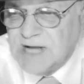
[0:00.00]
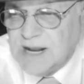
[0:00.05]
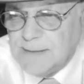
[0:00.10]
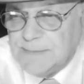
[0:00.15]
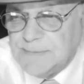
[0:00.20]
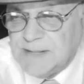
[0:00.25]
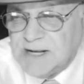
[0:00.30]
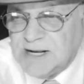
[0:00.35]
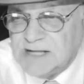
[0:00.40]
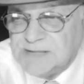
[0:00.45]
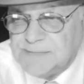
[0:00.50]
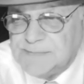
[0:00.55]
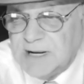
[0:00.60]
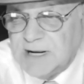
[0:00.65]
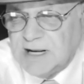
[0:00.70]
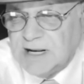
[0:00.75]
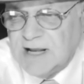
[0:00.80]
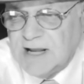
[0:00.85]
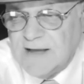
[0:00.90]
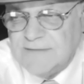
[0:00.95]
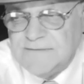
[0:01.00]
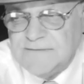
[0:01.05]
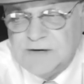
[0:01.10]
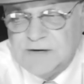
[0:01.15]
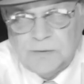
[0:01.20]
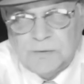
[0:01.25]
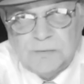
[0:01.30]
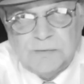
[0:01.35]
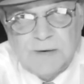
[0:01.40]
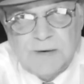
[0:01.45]
job that has been left
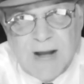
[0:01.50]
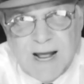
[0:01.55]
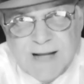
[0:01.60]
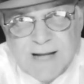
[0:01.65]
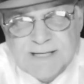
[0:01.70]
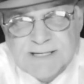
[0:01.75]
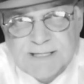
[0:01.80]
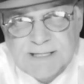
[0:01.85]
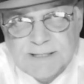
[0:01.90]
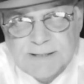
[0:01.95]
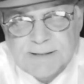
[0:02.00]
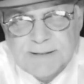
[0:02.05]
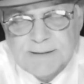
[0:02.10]
to rot